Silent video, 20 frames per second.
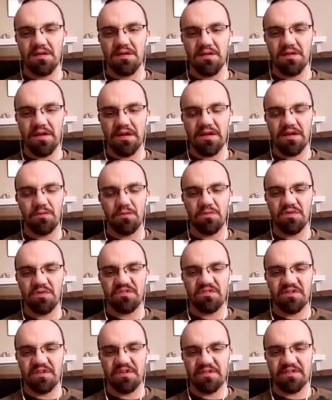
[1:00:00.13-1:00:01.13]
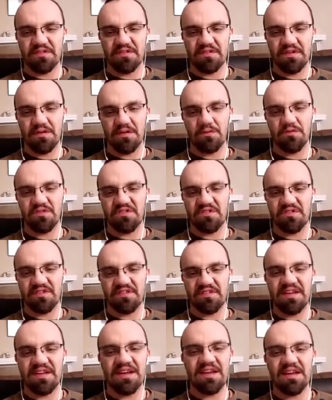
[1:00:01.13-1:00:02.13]
Like it was just
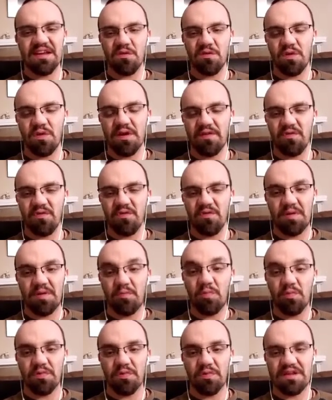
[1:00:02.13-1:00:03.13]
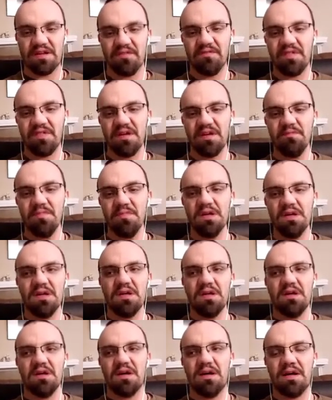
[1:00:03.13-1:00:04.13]
taking whatever people would give them.
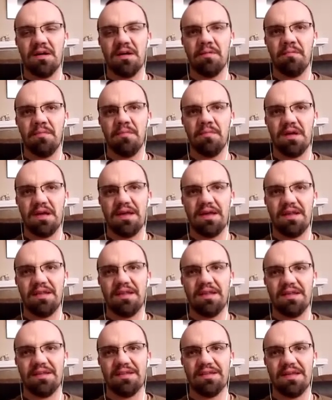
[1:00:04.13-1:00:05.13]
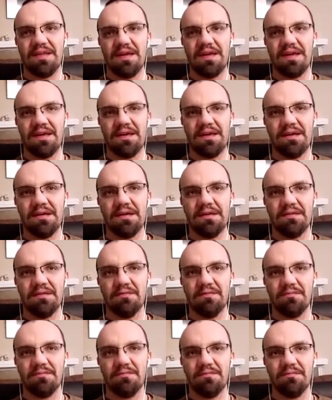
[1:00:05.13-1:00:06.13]
And that they
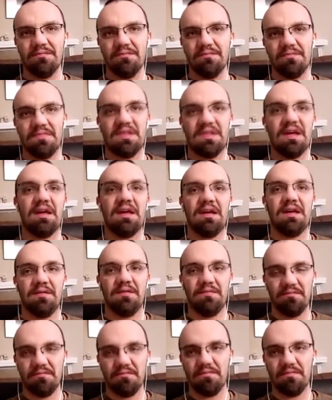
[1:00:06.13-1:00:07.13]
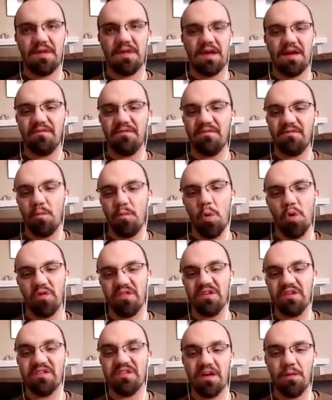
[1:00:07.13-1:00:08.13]
have more
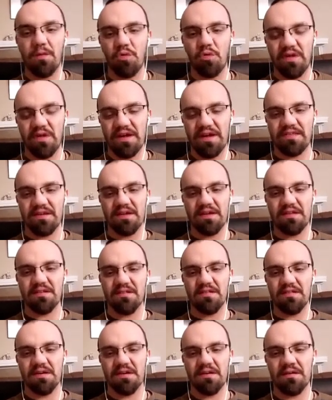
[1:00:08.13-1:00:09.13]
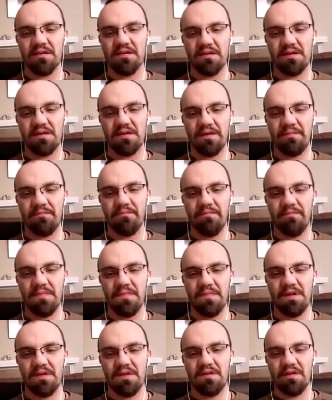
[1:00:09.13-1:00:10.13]
than doubled, I think, their
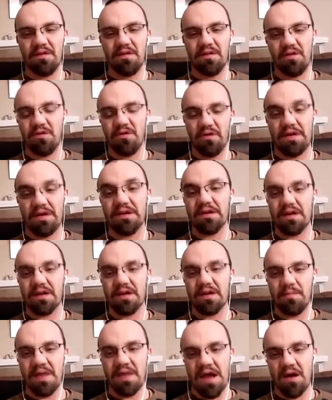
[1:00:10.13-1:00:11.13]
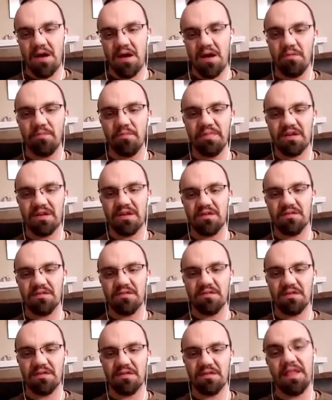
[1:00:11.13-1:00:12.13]
income now
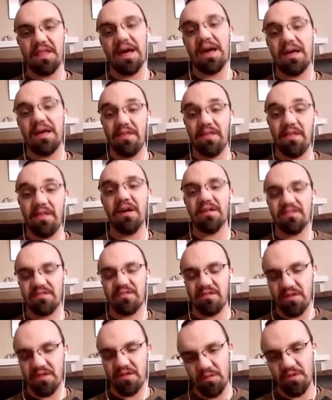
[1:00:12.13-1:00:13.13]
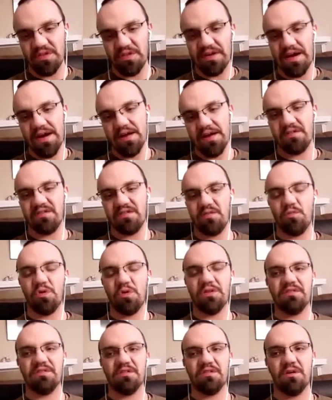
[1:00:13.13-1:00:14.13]
because, and thus they're able to hire
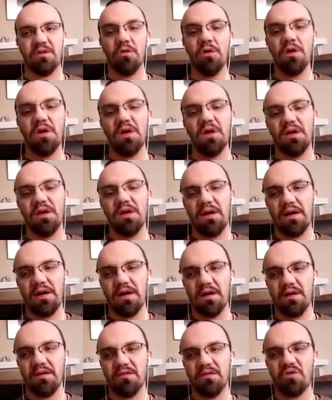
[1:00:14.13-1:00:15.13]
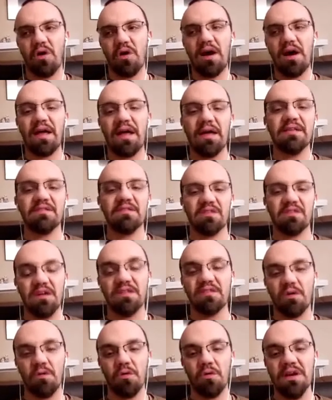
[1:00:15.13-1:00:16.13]
someone. So,
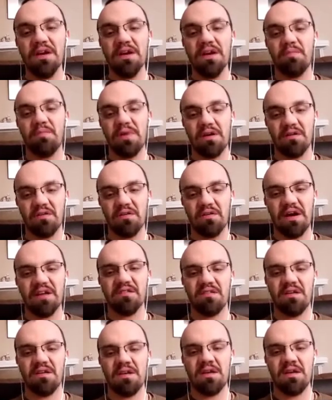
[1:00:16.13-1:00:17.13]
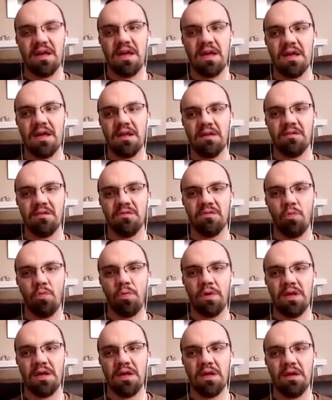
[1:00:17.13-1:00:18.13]
it's going in a better direction, and
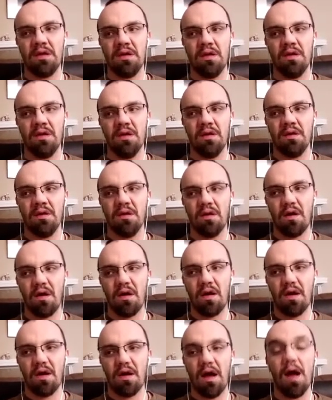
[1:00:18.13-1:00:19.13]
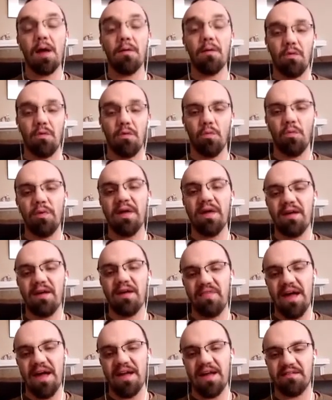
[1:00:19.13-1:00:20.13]
we
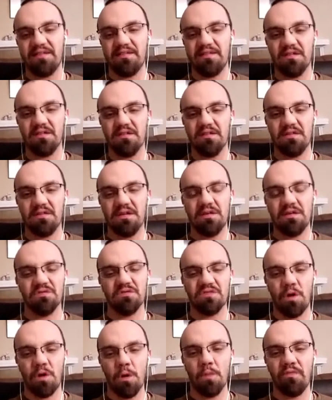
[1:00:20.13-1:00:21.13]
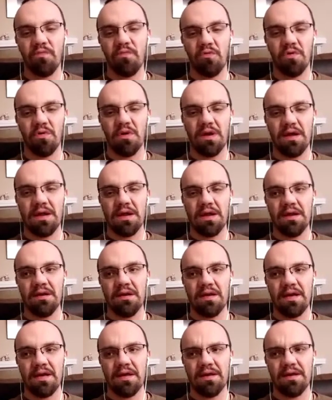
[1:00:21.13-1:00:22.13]
have that to hope for. And
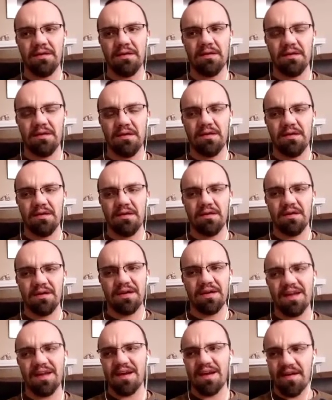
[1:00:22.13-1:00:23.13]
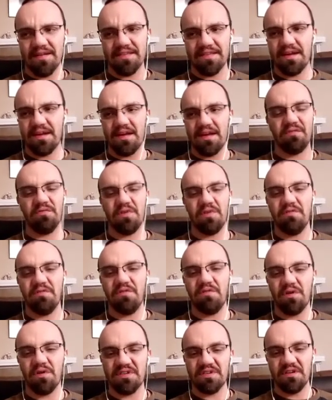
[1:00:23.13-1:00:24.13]
again, not that every
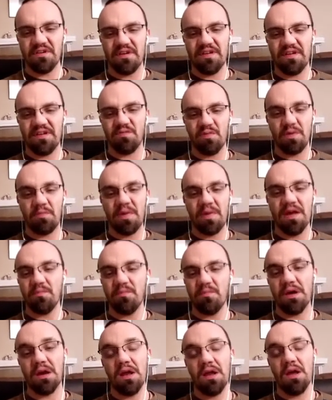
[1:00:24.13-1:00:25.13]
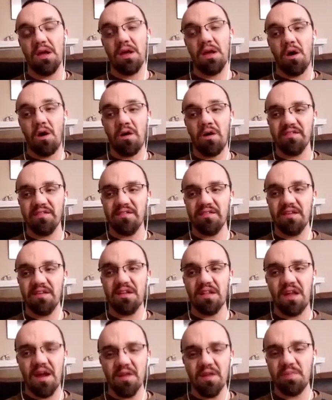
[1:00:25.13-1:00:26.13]
volunteer needs to be paid, but honestly,
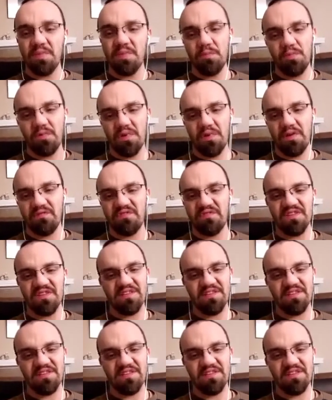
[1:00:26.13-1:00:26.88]
a lot of people have